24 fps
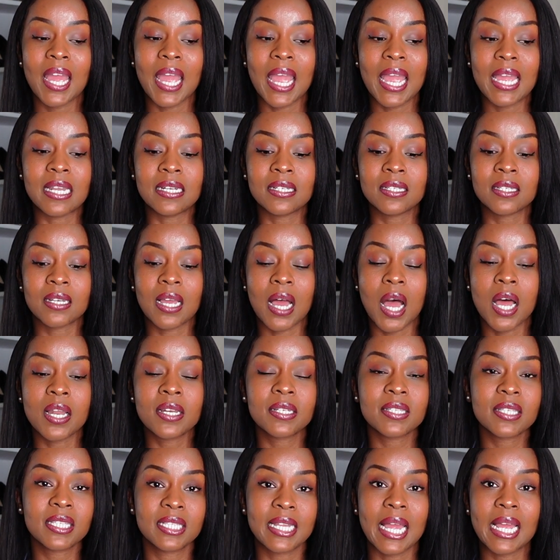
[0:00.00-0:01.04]
and
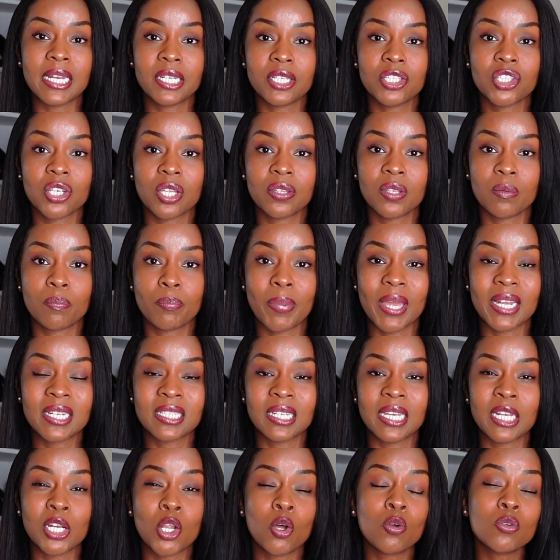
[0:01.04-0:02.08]
understand each other better,
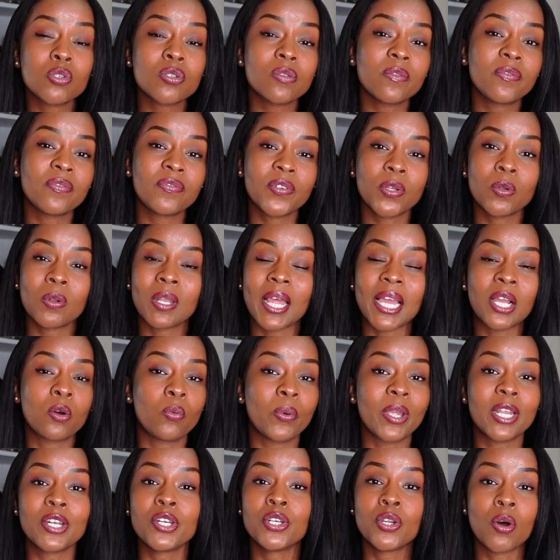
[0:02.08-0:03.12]
and also feel like
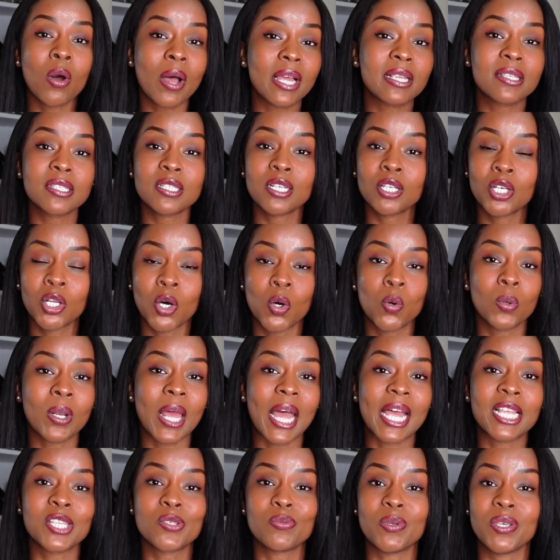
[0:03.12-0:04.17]
we're not as alone
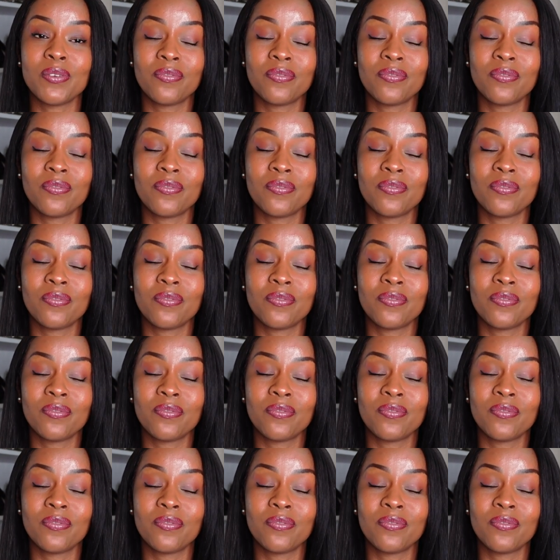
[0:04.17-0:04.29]
as we